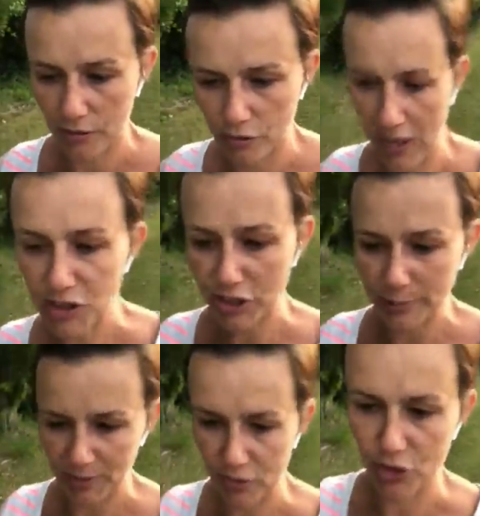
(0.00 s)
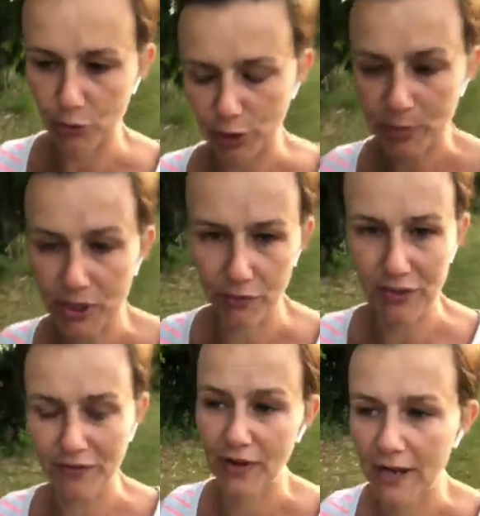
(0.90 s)
gradually builds you up to
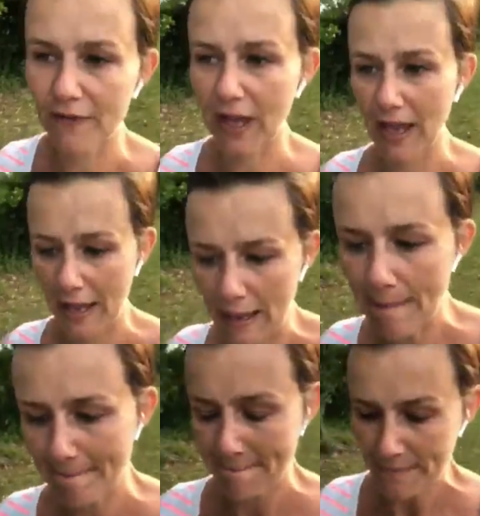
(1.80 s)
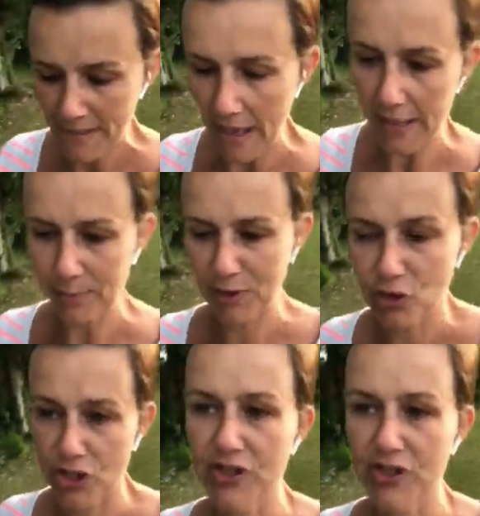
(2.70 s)
running 5K, and it builds your